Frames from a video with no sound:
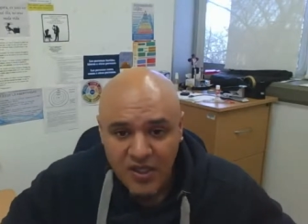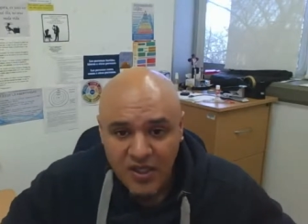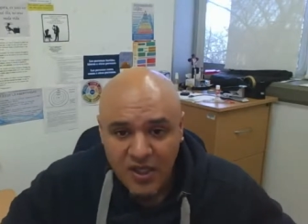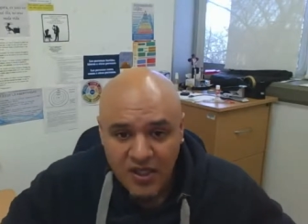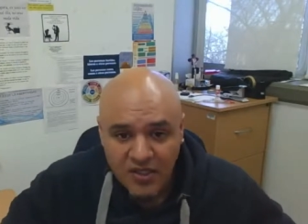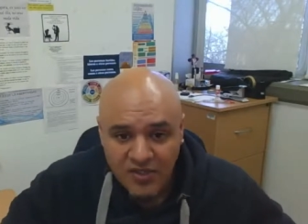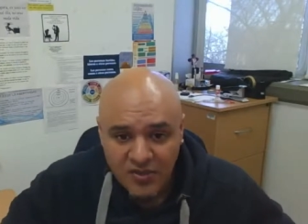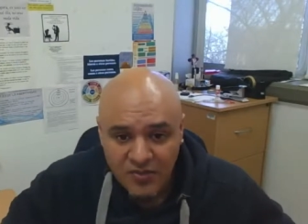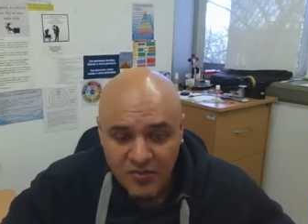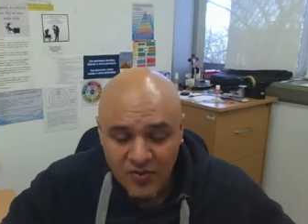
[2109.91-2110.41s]

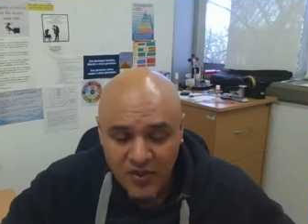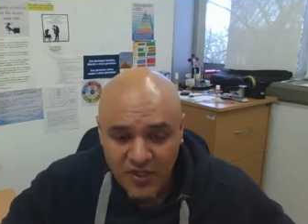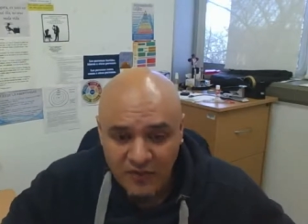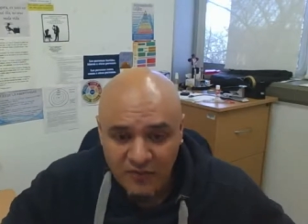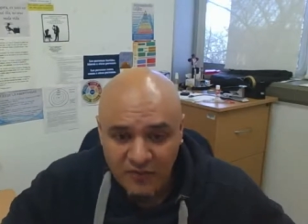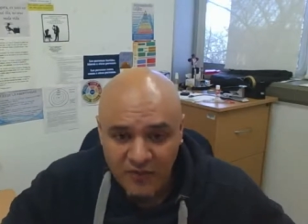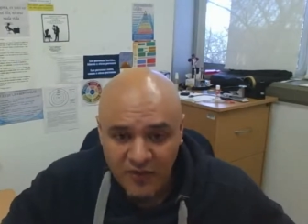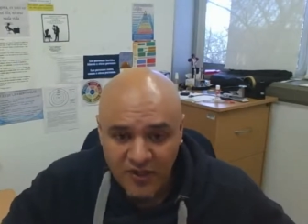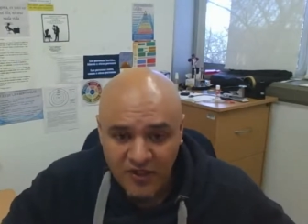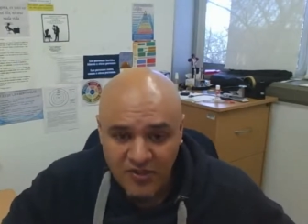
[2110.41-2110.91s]
I just want
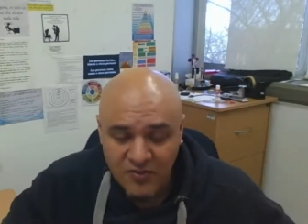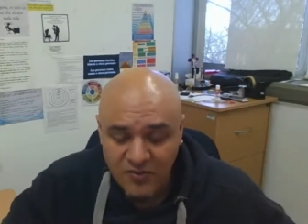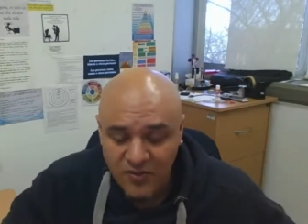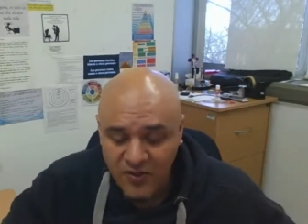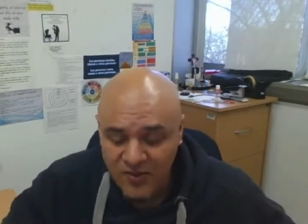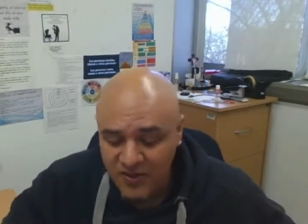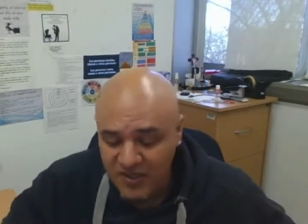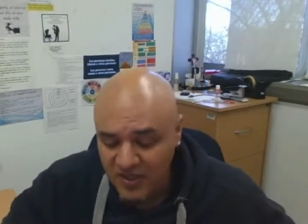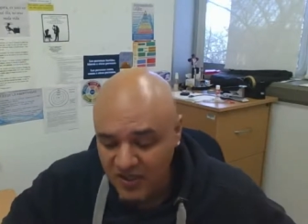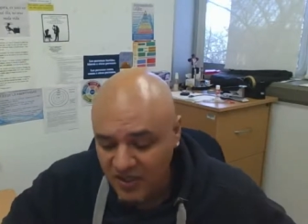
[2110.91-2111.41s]
to finish
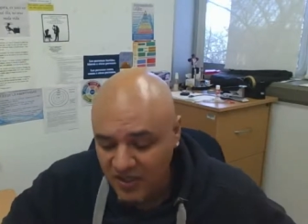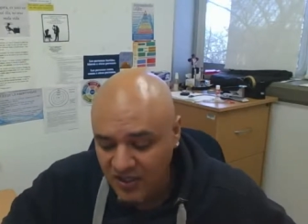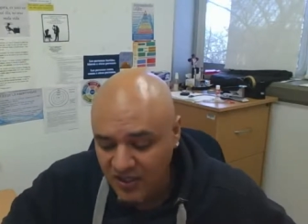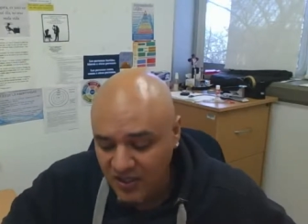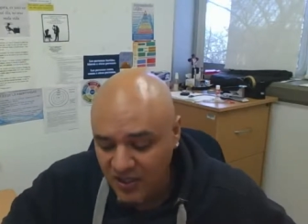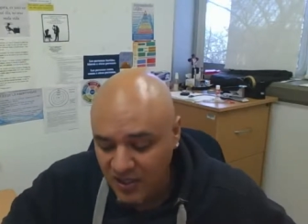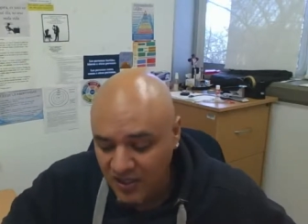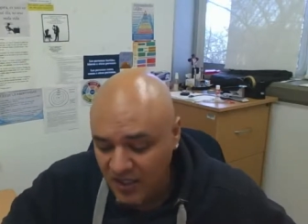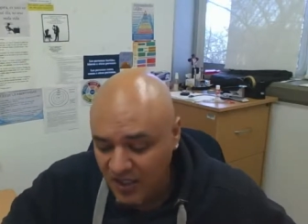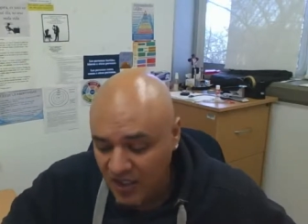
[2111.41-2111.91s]
with
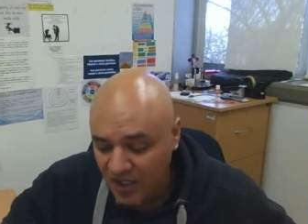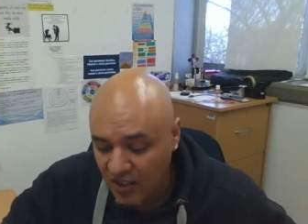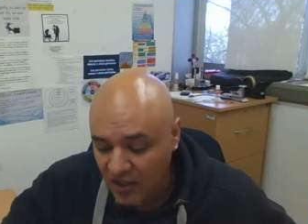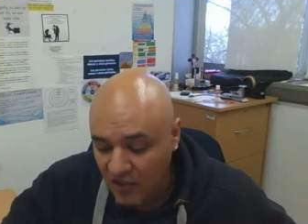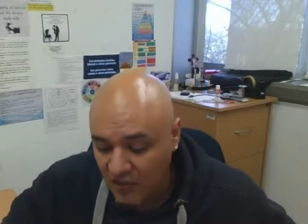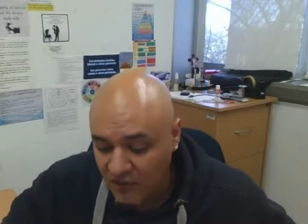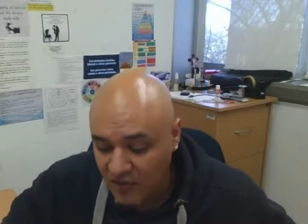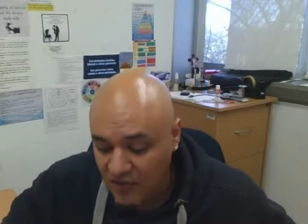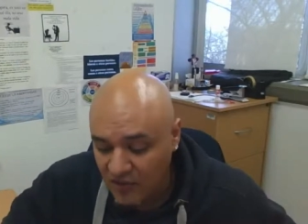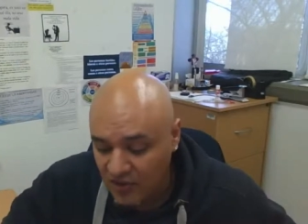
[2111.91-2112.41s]
the idea
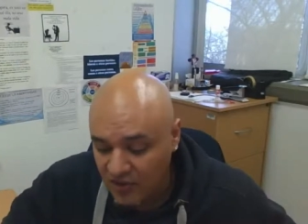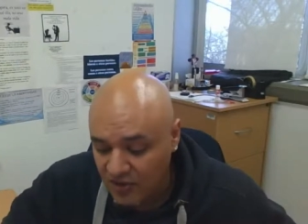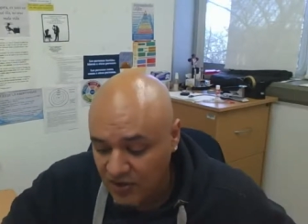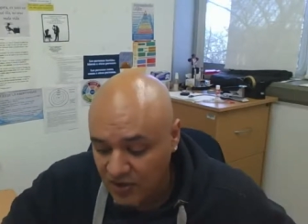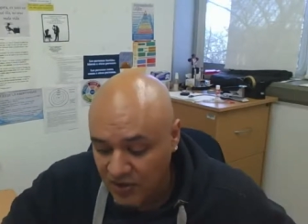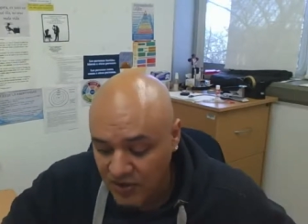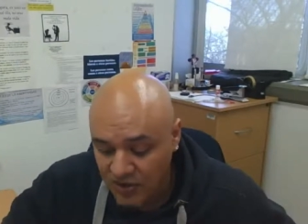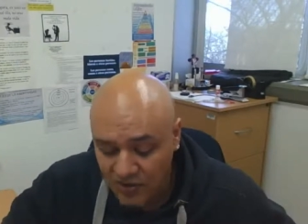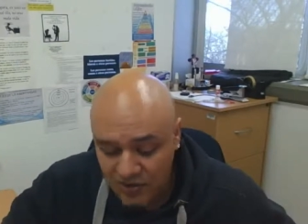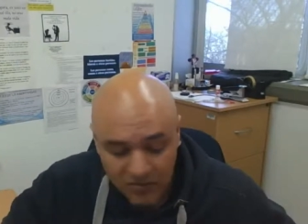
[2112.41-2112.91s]
of
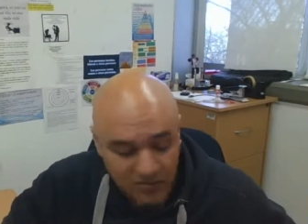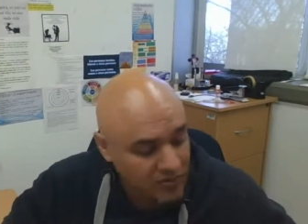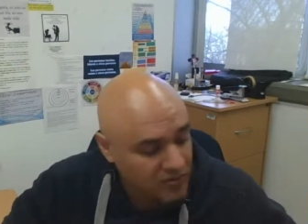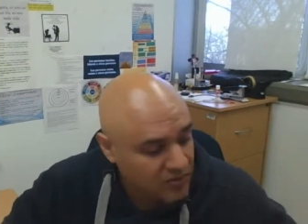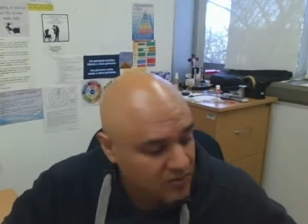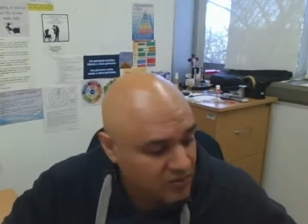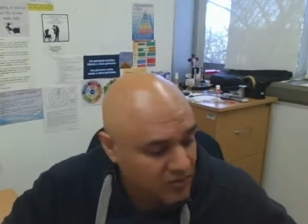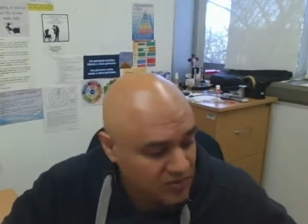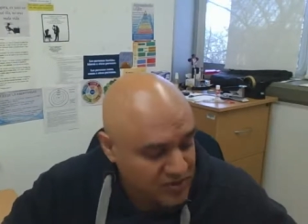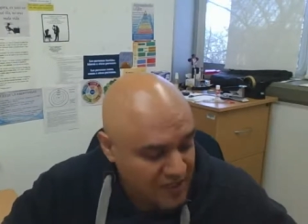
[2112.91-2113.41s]
the
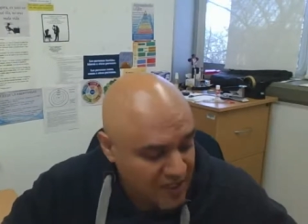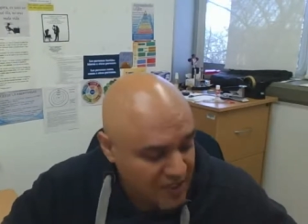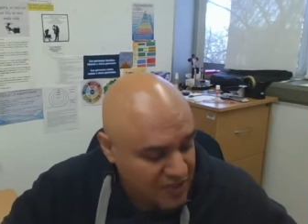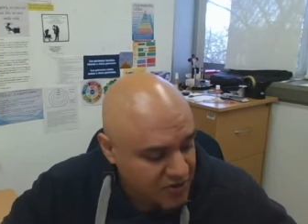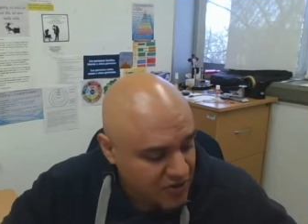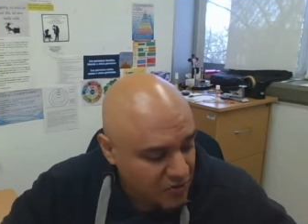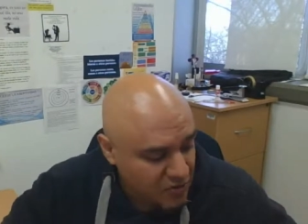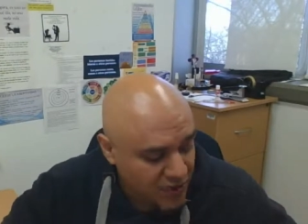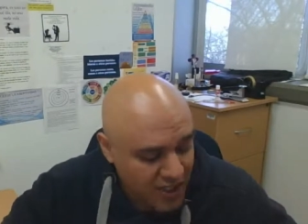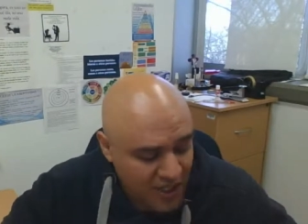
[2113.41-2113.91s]

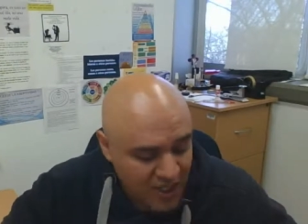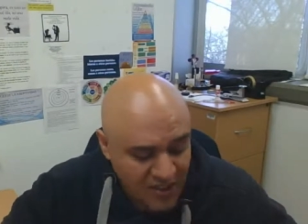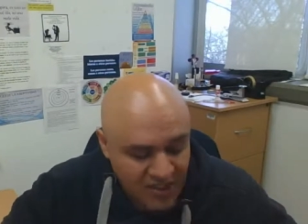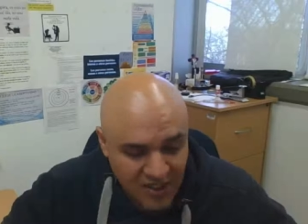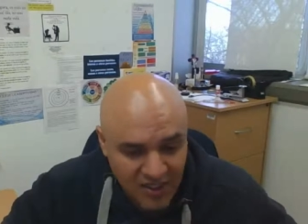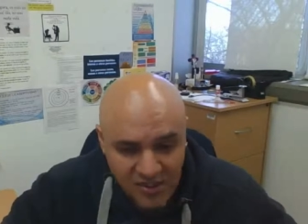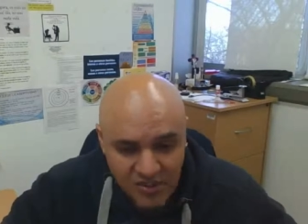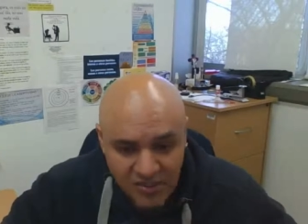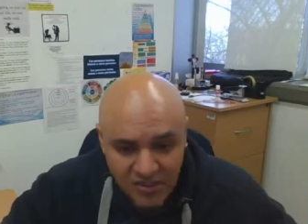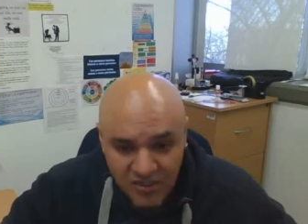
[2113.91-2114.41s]
session we had
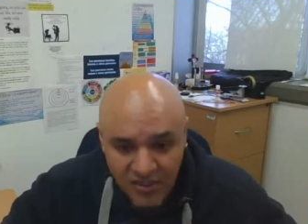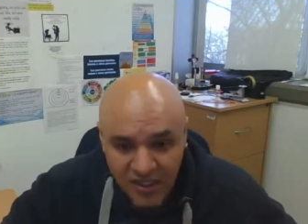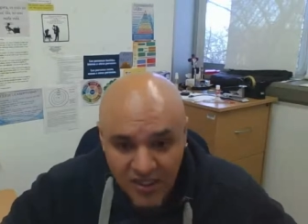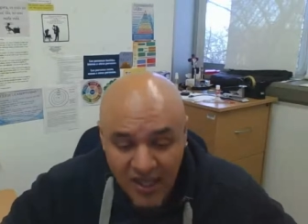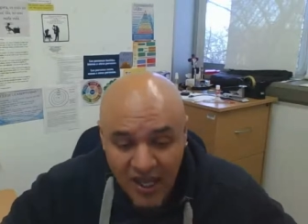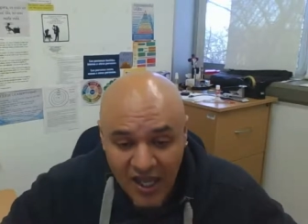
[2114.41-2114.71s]
yesterday.